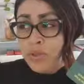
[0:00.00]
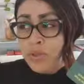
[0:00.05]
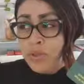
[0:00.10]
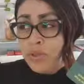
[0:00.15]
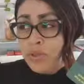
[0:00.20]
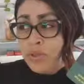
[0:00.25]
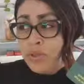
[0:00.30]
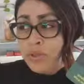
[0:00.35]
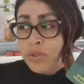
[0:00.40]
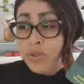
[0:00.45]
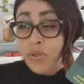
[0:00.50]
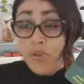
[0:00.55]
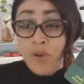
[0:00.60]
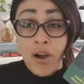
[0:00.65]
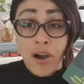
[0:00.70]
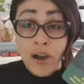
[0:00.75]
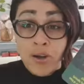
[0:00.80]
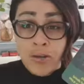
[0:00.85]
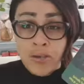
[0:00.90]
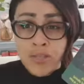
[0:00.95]
The
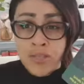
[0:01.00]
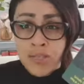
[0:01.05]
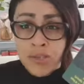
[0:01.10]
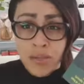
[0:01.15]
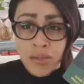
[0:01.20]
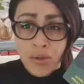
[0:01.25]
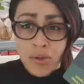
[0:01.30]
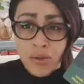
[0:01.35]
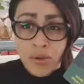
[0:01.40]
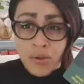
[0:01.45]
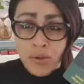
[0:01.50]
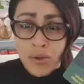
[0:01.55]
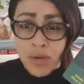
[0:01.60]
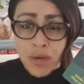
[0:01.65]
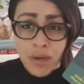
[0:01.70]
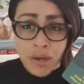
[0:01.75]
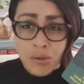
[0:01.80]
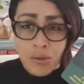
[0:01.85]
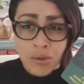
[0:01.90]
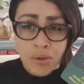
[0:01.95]
virus that occurred a
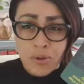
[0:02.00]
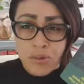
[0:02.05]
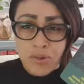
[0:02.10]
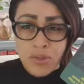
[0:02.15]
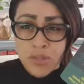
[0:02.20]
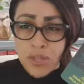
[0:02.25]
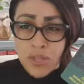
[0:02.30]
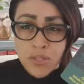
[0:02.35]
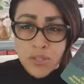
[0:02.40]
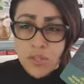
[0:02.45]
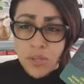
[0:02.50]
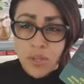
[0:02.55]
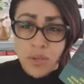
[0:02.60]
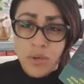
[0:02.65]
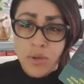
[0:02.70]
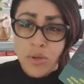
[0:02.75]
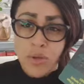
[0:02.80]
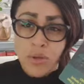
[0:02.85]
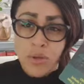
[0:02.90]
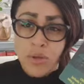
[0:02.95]
couple of years
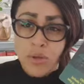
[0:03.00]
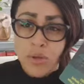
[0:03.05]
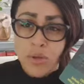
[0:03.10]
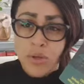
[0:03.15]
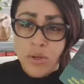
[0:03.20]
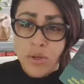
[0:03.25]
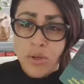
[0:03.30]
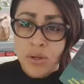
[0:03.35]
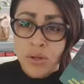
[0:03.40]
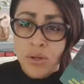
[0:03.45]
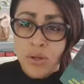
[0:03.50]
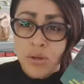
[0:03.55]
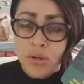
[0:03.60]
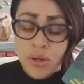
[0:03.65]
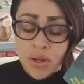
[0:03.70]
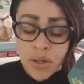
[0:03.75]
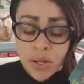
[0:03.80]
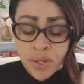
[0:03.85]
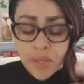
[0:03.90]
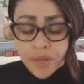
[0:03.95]
ago,
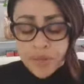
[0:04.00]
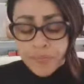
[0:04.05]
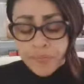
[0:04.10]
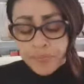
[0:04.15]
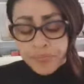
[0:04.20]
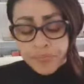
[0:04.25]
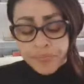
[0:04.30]
right?